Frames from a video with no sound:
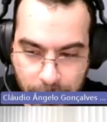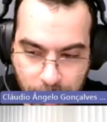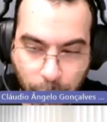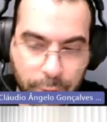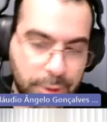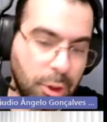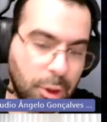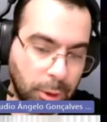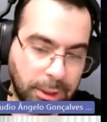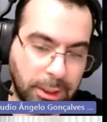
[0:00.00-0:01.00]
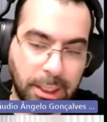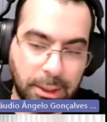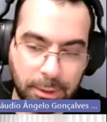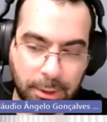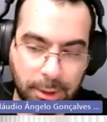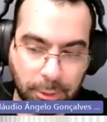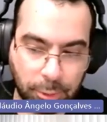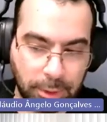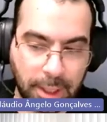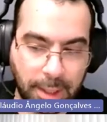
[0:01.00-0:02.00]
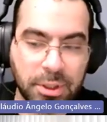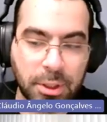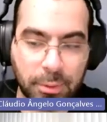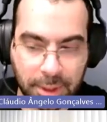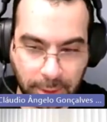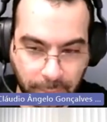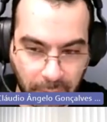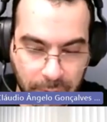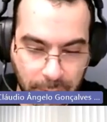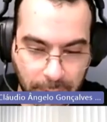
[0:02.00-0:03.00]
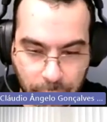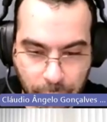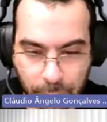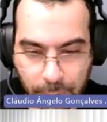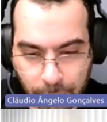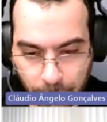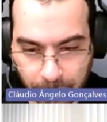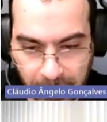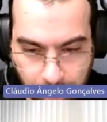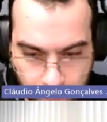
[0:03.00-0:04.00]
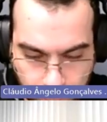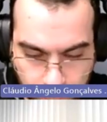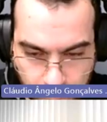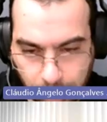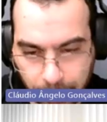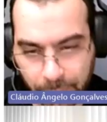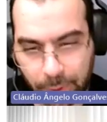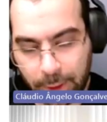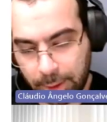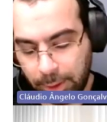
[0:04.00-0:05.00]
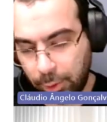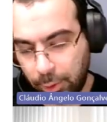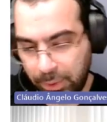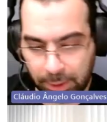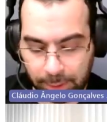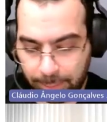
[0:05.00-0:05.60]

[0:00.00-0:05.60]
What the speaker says: stores all the data into the time series database. And this could be a custom script. It could be